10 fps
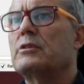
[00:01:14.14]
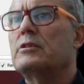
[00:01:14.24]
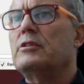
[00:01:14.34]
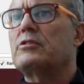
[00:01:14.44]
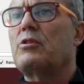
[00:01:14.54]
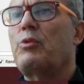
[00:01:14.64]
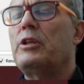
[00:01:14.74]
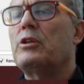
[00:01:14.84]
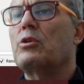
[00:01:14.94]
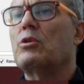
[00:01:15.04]
this
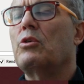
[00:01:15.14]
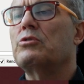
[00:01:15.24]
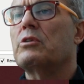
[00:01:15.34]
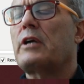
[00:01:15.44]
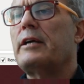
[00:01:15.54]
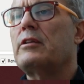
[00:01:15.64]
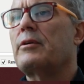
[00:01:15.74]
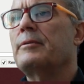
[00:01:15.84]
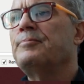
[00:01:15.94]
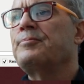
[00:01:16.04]
window on the right.
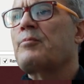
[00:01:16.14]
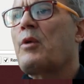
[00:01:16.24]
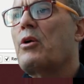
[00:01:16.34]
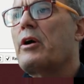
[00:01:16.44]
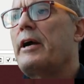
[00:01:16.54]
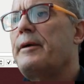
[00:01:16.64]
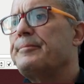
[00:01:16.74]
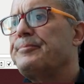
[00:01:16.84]
Okay.